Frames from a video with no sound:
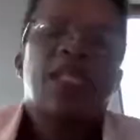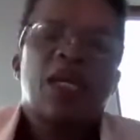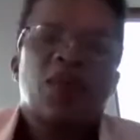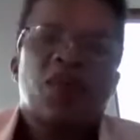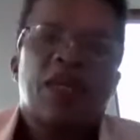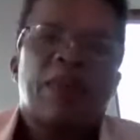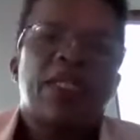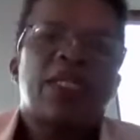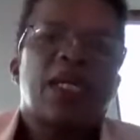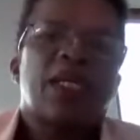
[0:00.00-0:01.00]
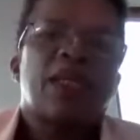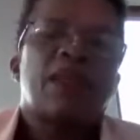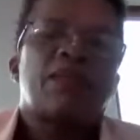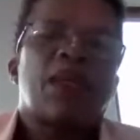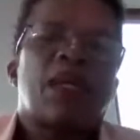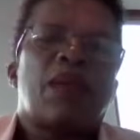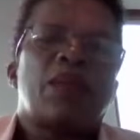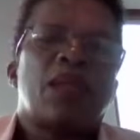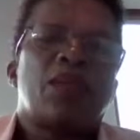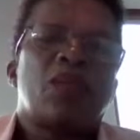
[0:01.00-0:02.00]
thank you very much,
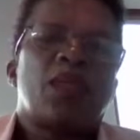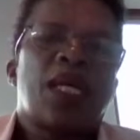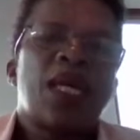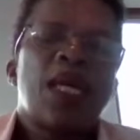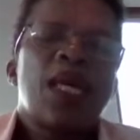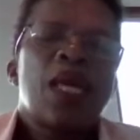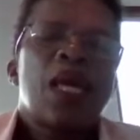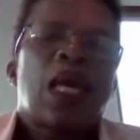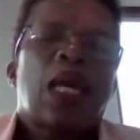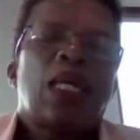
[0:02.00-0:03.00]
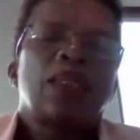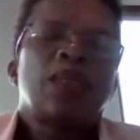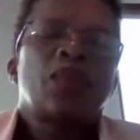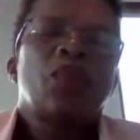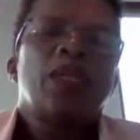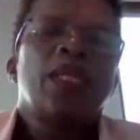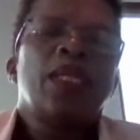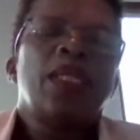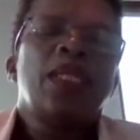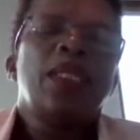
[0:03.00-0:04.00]
Doctor. And we
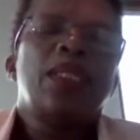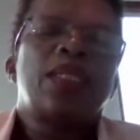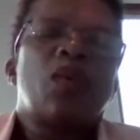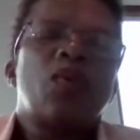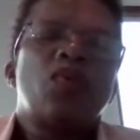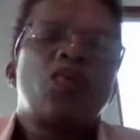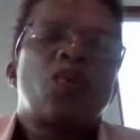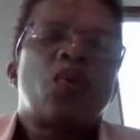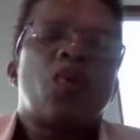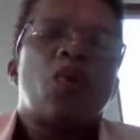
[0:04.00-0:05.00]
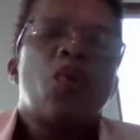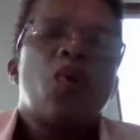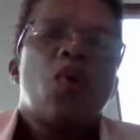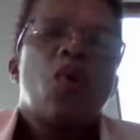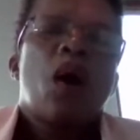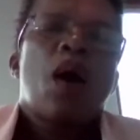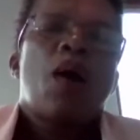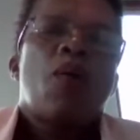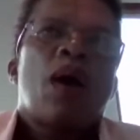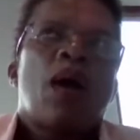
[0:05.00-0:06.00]
need also
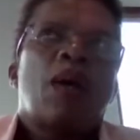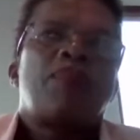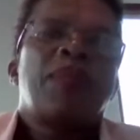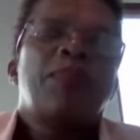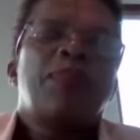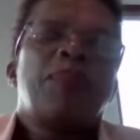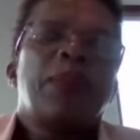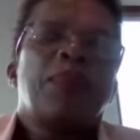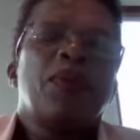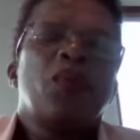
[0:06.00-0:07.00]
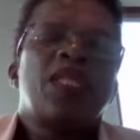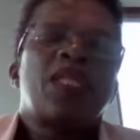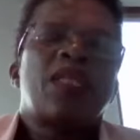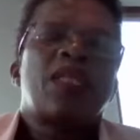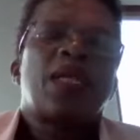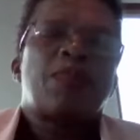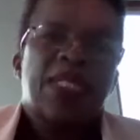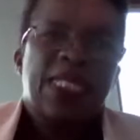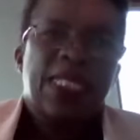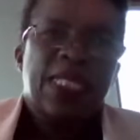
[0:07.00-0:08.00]
our people with
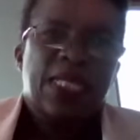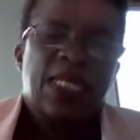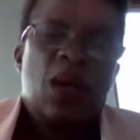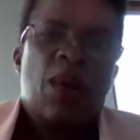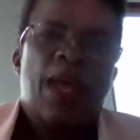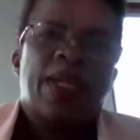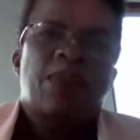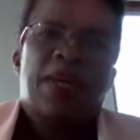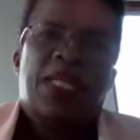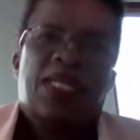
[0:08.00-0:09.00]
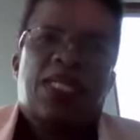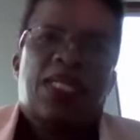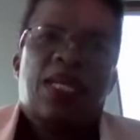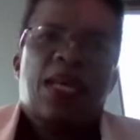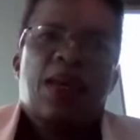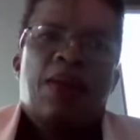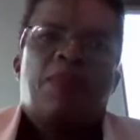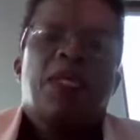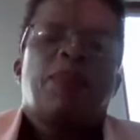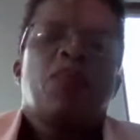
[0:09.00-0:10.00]
expertise, our experts,
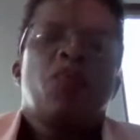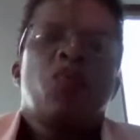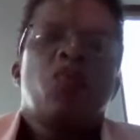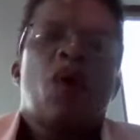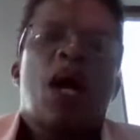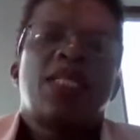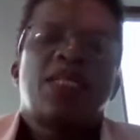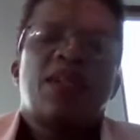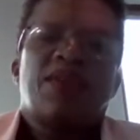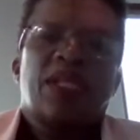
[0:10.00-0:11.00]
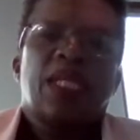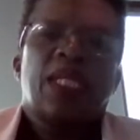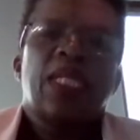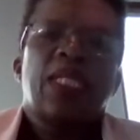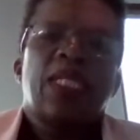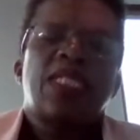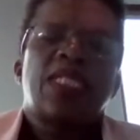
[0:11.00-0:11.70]
people who are serving in these